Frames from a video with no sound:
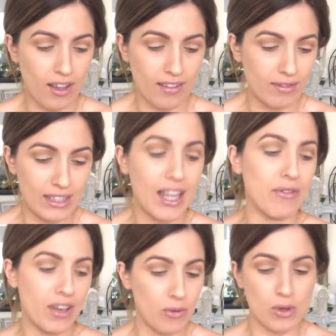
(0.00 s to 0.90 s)
I
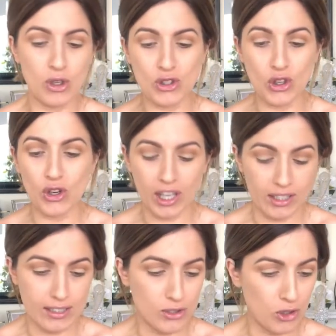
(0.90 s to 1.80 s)
love it. I want to glow like a
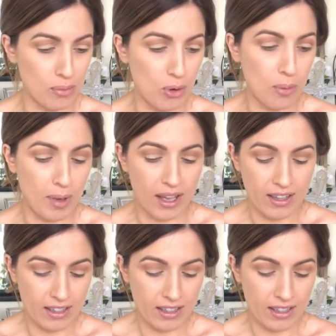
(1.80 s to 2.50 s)
disco ball, but